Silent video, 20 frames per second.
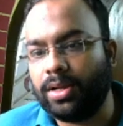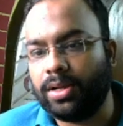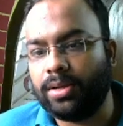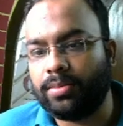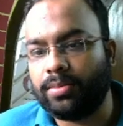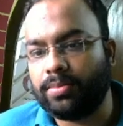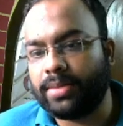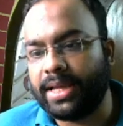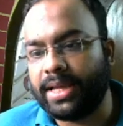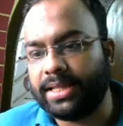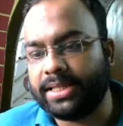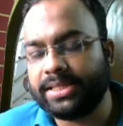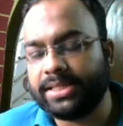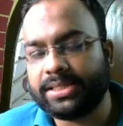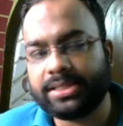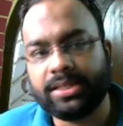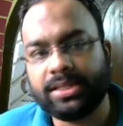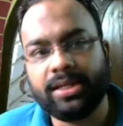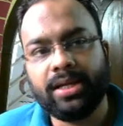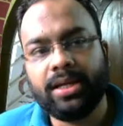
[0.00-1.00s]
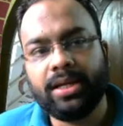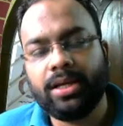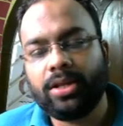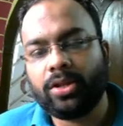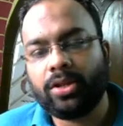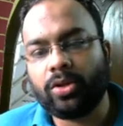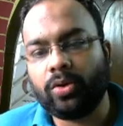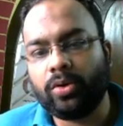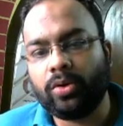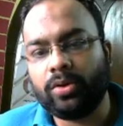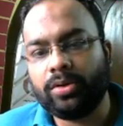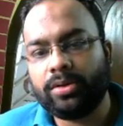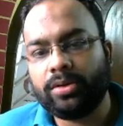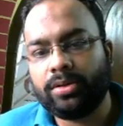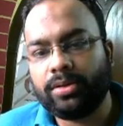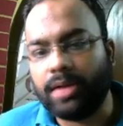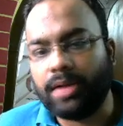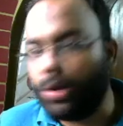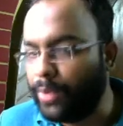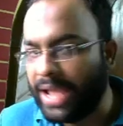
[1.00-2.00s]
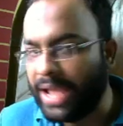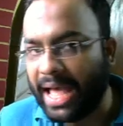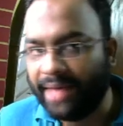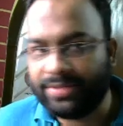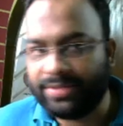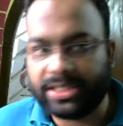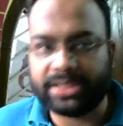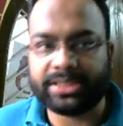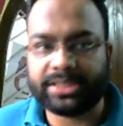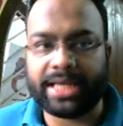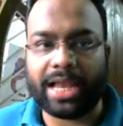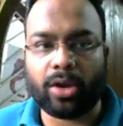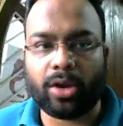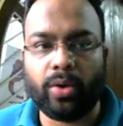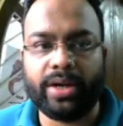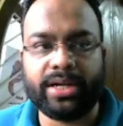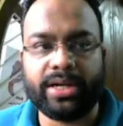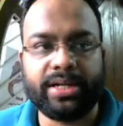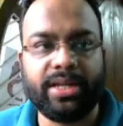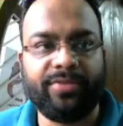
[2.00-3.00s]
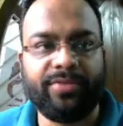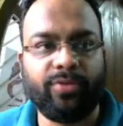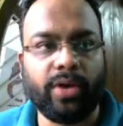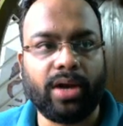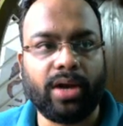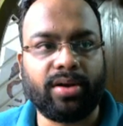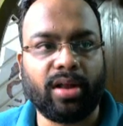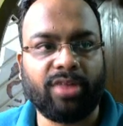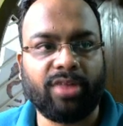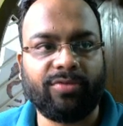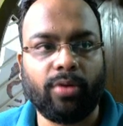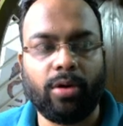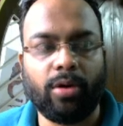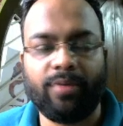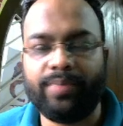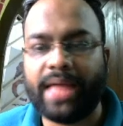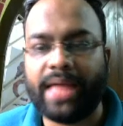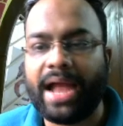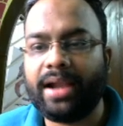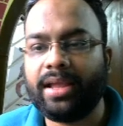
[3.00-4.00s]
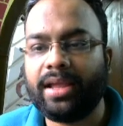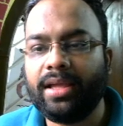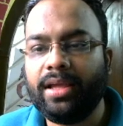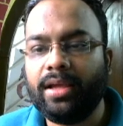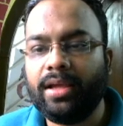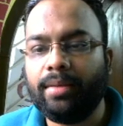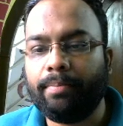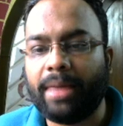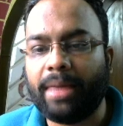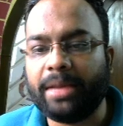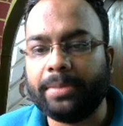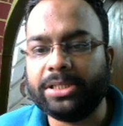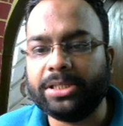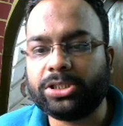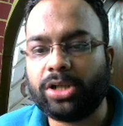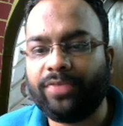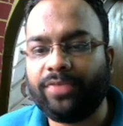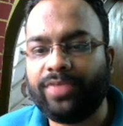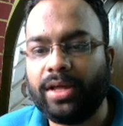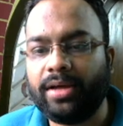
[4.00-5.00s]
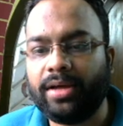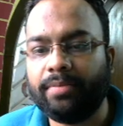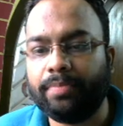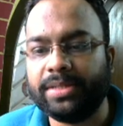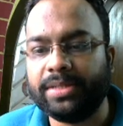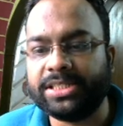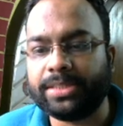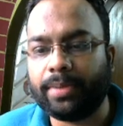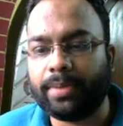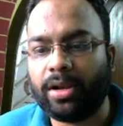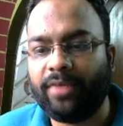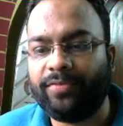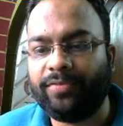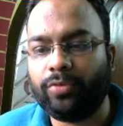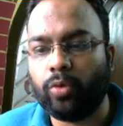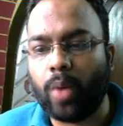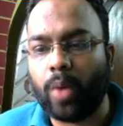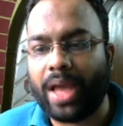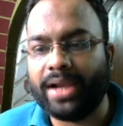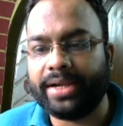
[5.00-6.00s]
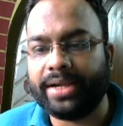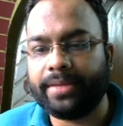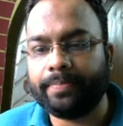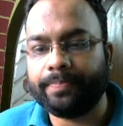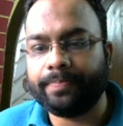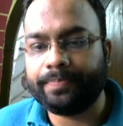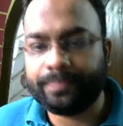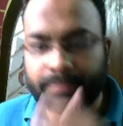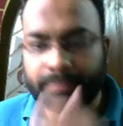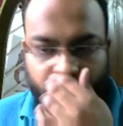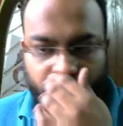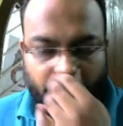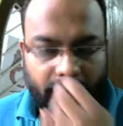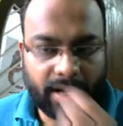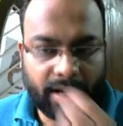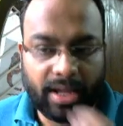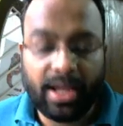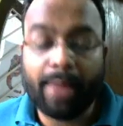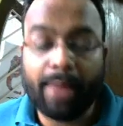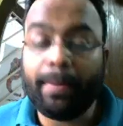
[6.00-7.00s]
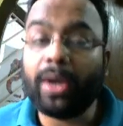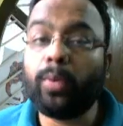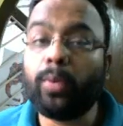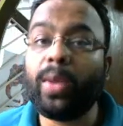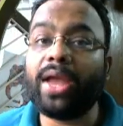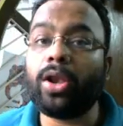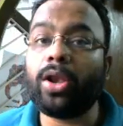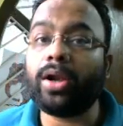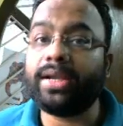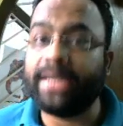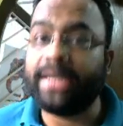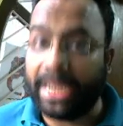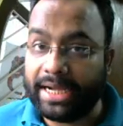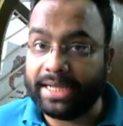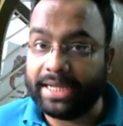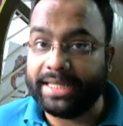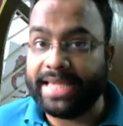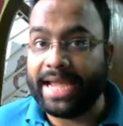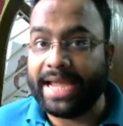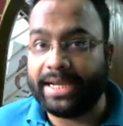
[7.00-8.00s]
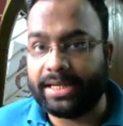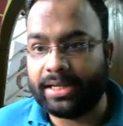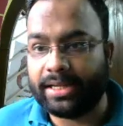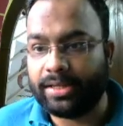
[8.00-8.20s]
cases. So we have just calculated the Fourier transform of that by means of the principle of duality, right? But we are not done yet.